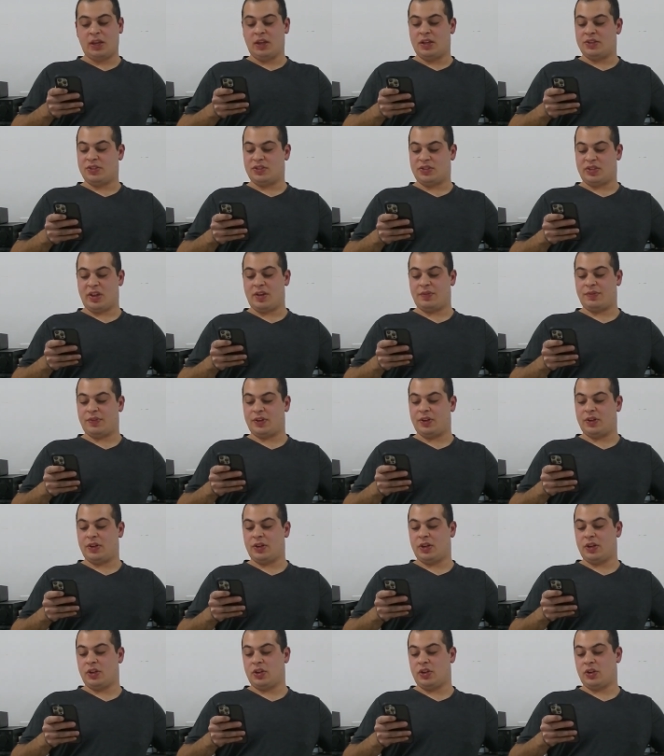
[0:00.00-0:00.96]
Stefan,
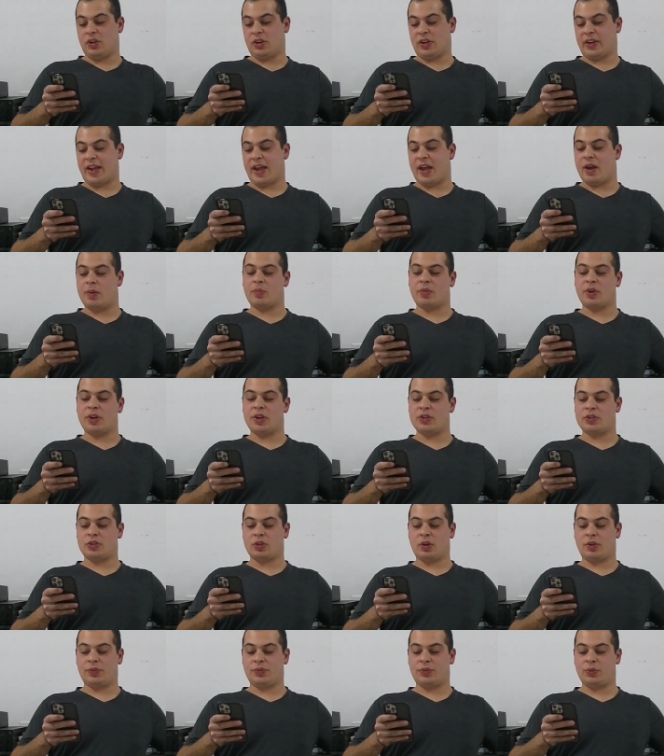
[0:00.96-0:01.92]
your Camry
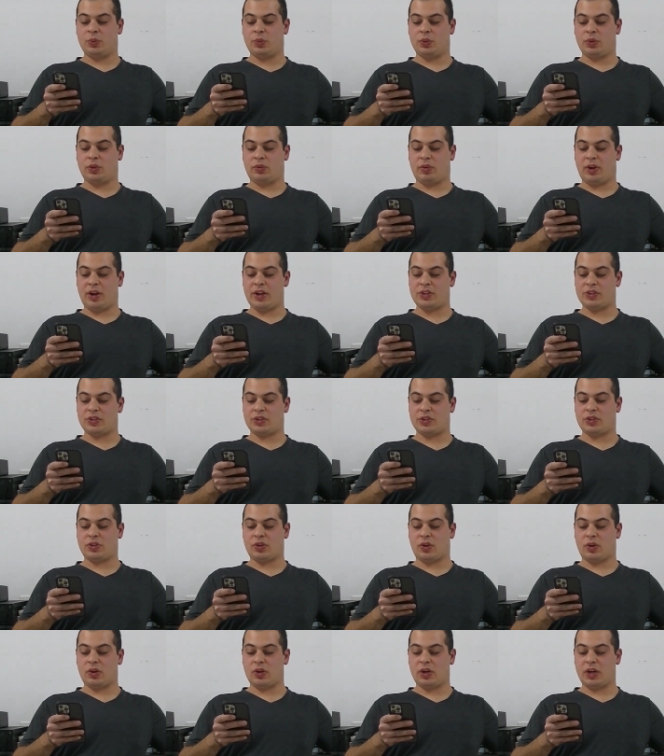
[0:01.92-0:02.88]
is off to a great
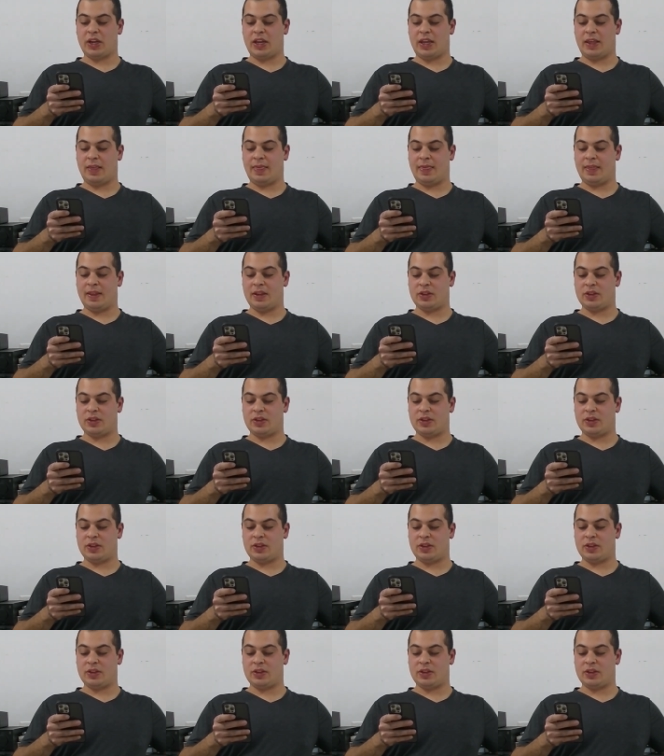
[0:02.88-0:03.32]
start in